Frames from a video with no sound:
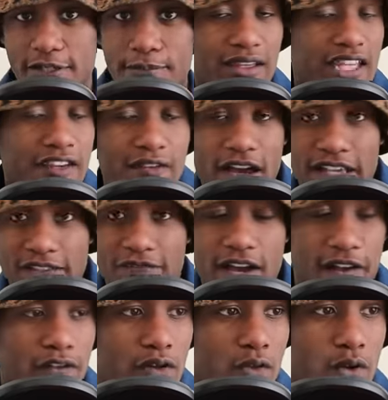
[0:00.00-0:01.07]
The Levi's
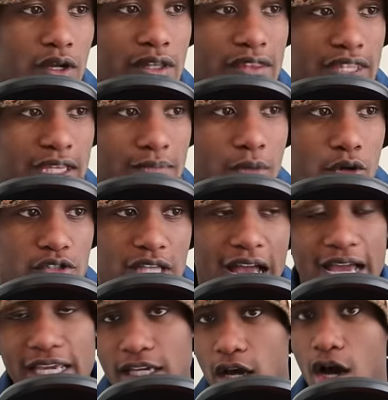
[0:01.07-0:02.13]
501, the most
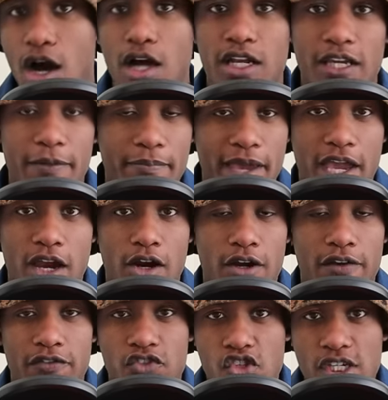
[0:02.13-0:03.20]
iconic pair
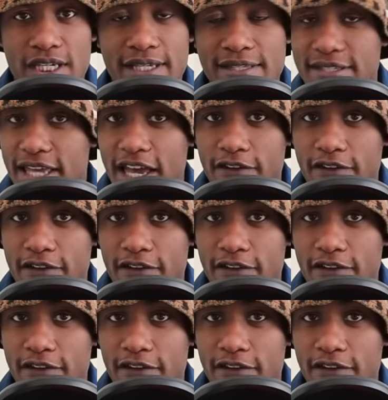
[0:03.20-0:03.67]
of jeans